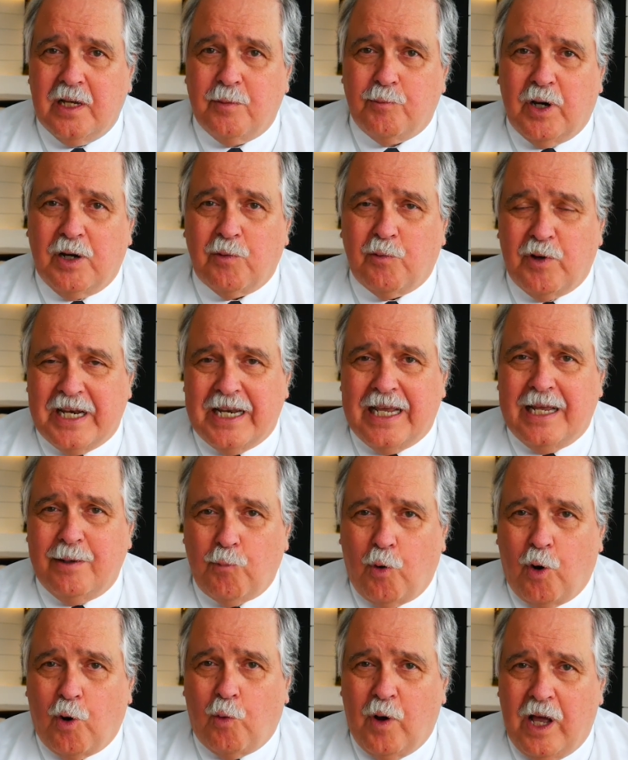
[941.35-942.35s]
but we need
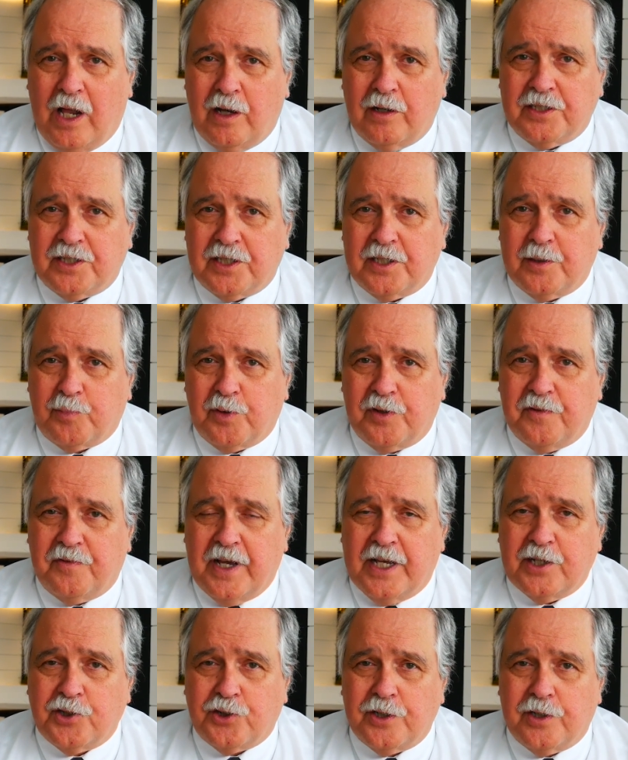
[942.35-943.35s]
more wellness and
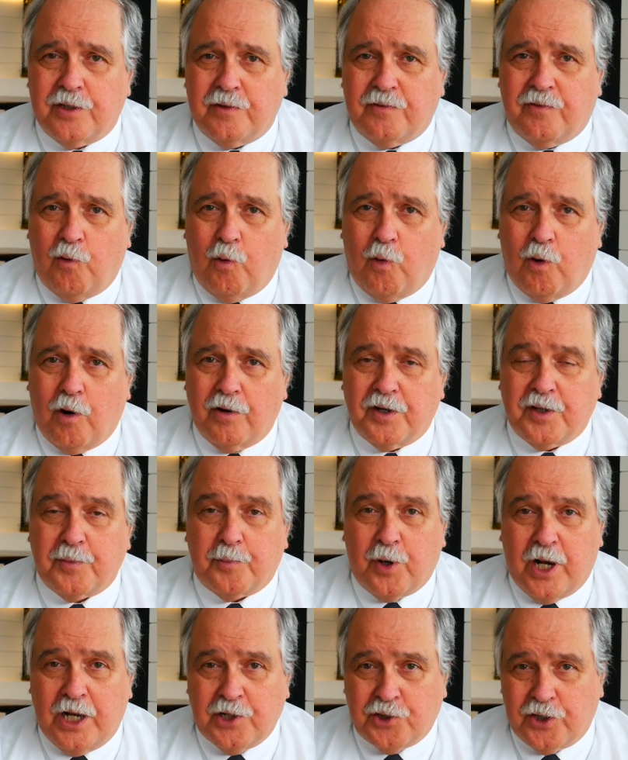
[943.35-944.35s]
prevention for
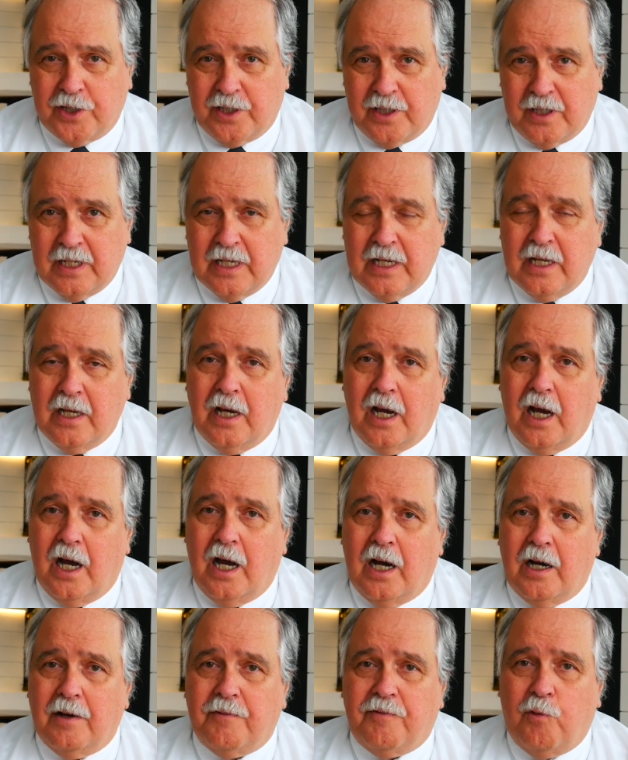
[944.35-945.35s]
depression,
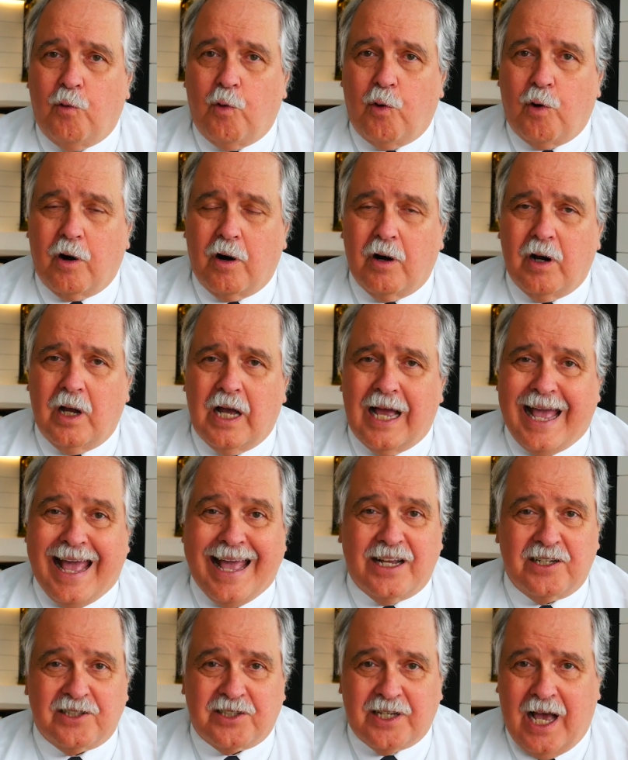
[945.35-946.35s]
uh, for uh,
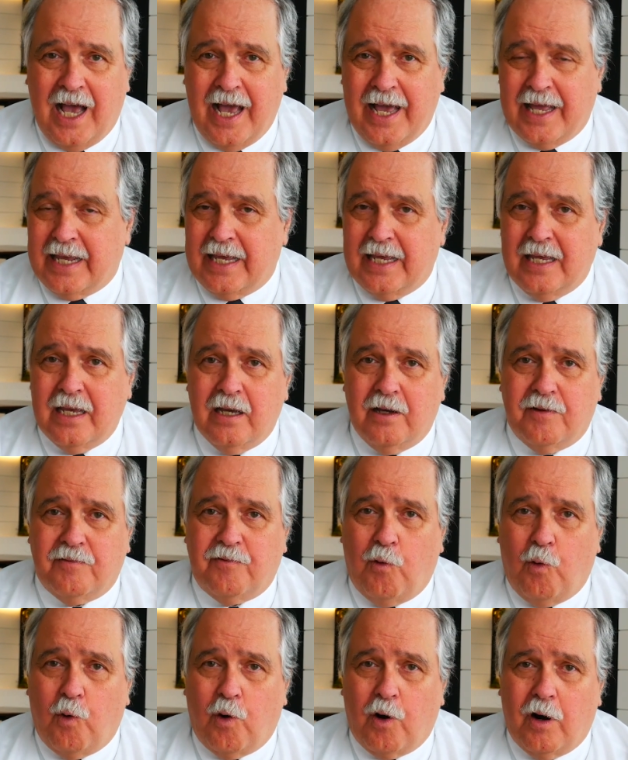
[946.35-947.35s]
anxiety,
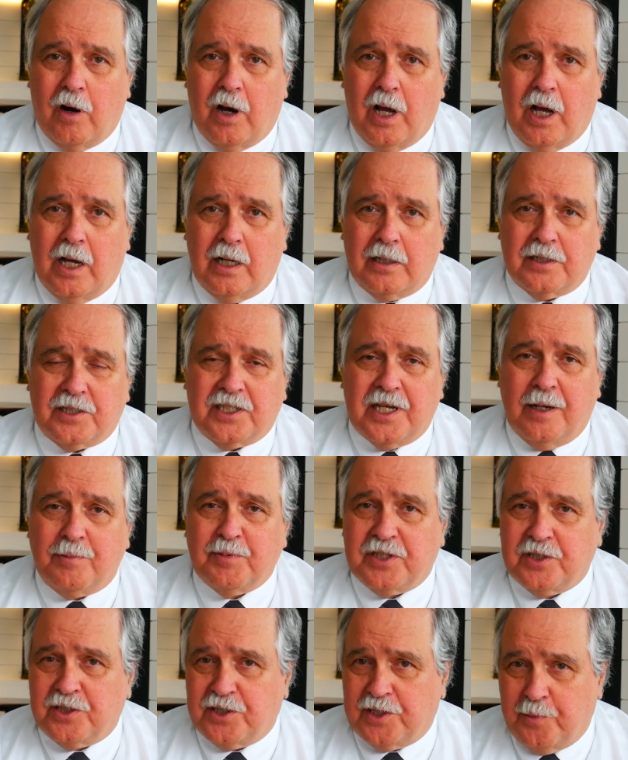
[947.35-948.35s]
for uh,
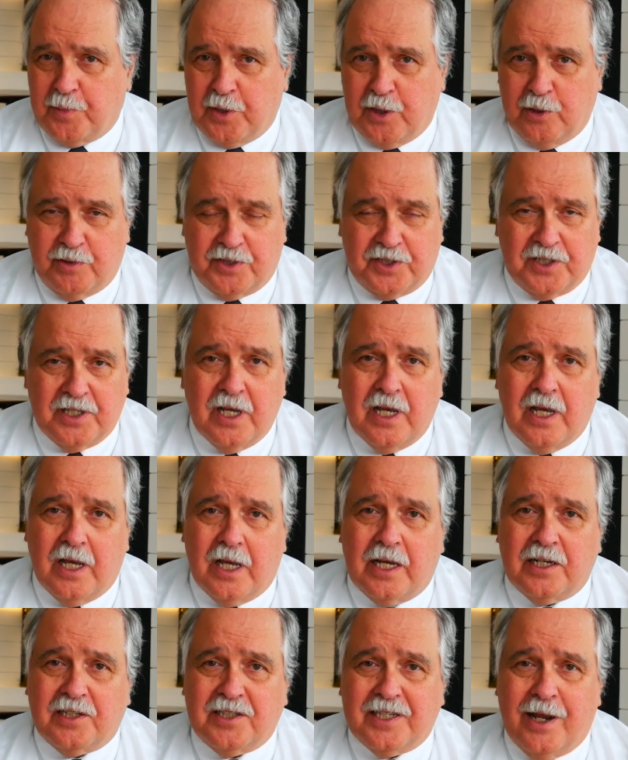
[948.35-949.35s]
substance abuse,
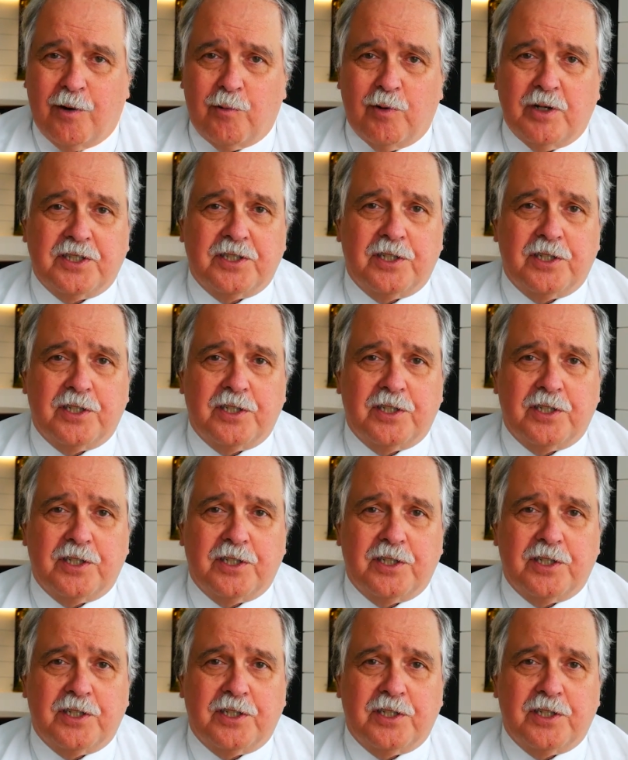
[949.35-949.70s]
etc.